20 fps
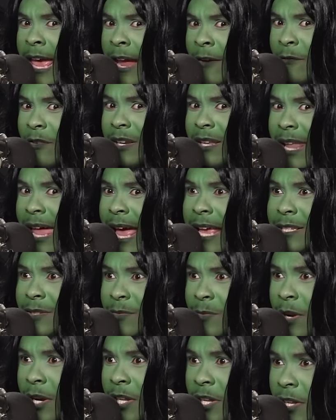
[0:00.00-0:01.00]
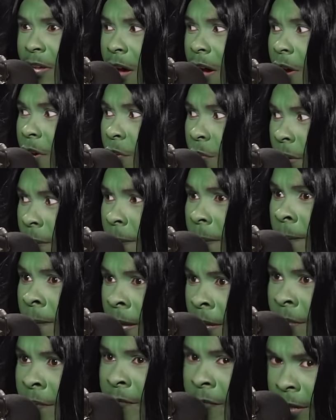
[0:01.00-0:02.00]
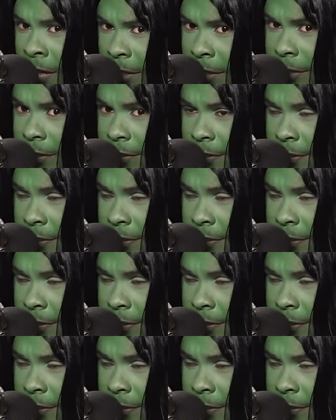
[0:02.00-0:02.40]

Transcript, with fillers: every last one of y'all creepy motherfuckers. I